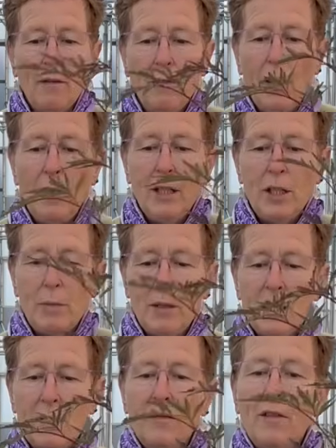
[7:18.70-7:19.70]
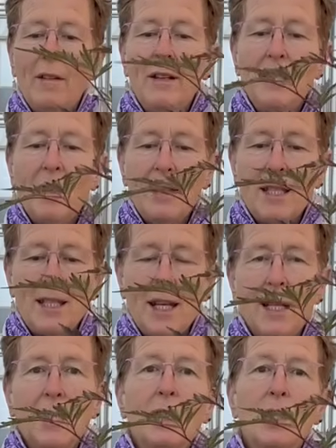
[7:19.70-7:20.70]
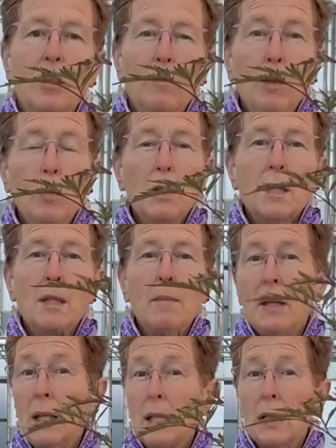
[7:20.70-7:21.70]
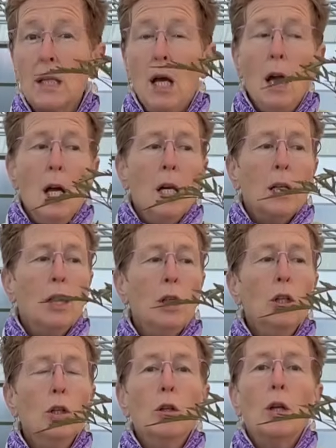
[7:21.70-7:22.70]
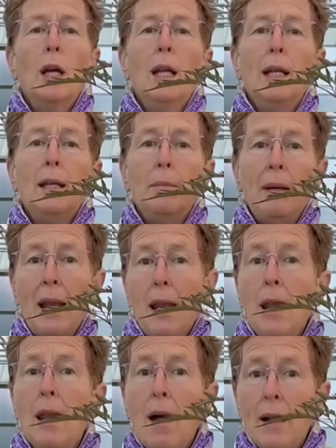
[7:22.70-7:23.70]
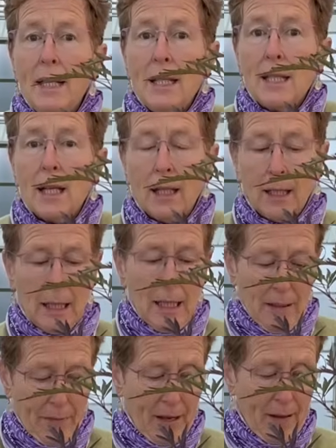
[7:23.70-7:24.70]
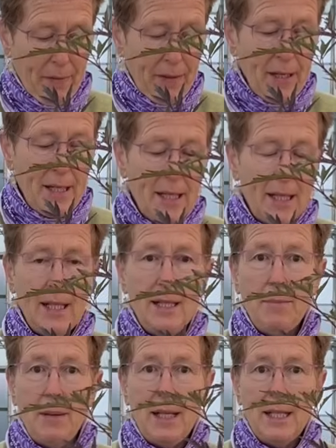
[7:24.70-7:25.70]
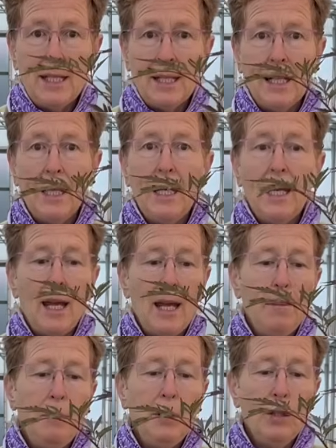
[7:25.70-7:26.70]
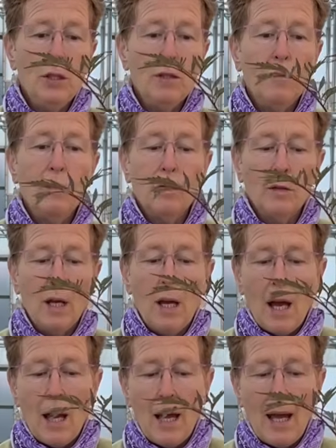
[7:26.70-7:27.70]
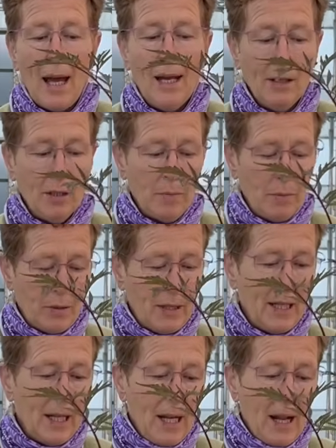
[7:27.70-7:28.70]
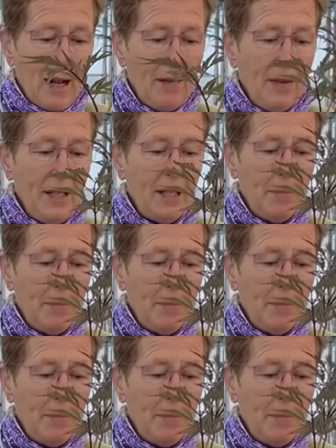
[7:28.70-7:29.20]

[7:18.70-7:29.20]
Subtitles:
foliage, but it's very dissected. So if you want something that's going to look a little bit lighter, then this is basically a beautiful elderberry. And this